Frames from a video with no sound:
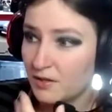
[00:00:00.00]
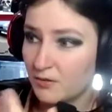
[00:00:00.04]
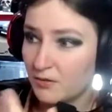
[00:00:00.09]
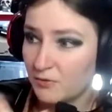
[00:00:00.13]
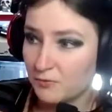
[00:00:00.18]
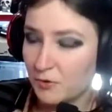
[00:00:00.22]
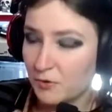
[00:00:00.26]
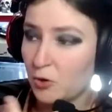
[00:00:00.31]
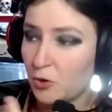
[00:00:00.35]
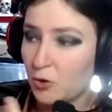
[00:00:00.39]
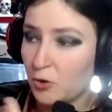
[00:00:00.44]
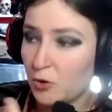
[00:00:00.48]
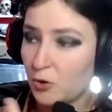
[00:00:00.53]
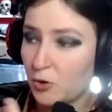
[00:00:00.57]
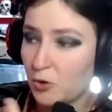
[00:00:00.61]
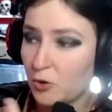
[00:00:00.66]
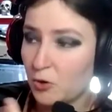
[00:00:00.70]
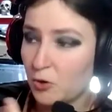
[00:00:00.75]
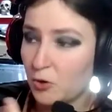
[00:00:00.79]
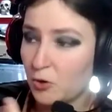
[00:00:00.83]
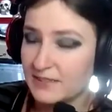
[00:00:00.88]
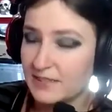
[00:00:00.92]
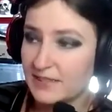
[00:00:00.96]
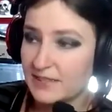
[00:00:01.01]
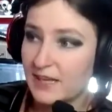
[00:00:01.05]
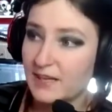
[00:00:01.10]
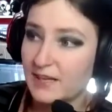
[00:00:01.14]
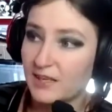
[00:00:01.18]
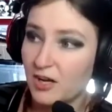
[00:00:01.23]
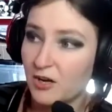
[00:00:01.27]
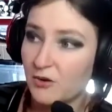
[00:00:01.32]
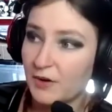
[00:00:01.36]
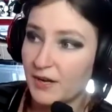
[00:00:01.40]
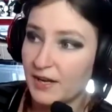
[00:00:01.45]
role kind of thing to
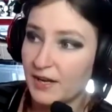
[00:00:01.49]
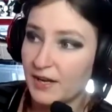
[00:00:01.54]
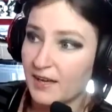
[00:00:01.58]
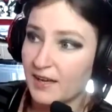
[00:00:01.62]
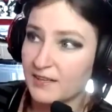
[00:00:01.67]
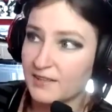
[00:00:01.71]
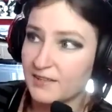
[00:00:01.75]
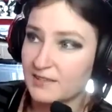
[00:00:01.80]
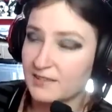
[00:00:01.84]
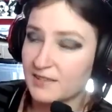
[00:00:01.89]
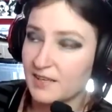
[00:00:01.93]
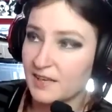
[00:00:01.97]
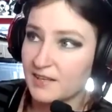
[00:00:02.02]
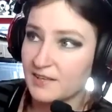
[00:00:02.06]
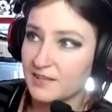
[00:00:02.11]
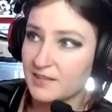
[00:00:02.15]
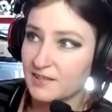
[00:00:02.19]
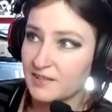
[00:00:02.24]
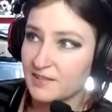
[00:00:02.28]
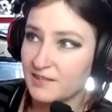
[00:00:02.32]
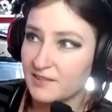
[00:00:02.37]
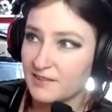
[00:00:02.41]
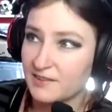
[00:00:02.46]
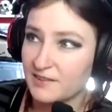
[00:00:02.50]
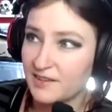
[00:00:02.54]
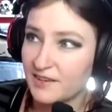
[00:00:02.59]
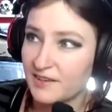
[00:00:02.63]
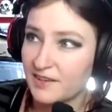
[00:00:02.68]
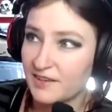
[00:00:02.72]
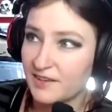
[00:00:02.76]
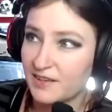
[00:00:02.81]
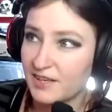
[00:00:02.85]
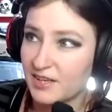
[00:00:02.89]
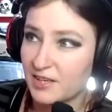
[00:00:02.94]
get going, I decided
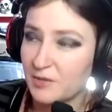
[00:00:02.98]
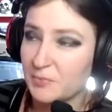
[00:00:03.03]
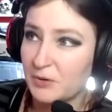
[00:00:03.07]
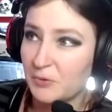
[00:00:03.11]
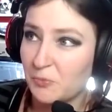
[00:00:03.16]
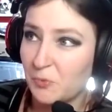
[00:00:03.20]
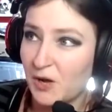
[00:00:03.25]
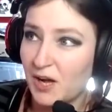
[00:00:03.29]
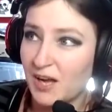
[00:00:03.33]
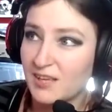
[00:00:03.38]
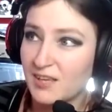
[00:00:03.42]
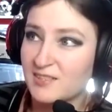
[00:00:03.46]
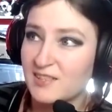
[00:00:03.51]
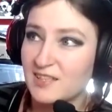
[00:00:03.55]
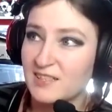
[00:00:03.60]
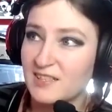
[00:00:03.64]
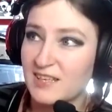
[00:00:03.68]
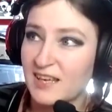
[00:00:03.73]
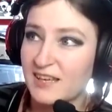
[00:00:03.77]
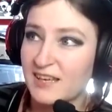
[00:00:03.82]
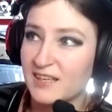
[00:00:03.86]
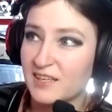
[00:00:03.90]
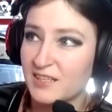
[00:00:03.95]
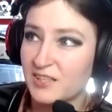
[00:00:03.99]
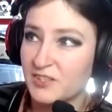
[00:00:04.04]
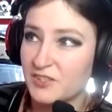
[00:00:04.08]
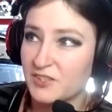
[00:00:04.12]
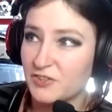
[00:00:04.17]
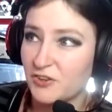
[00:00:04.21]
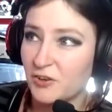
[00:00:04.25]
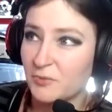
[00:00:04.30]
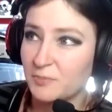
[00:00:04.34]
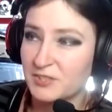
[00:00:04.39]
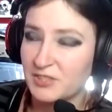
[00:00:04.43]
that it'd be wise to take a
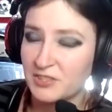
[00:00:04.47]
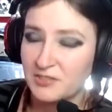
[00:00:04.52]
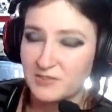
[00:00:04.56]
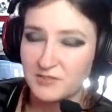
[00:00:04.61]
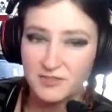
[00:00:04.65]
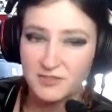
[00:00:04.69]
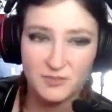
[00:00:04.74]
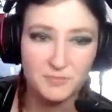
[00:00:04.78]
job to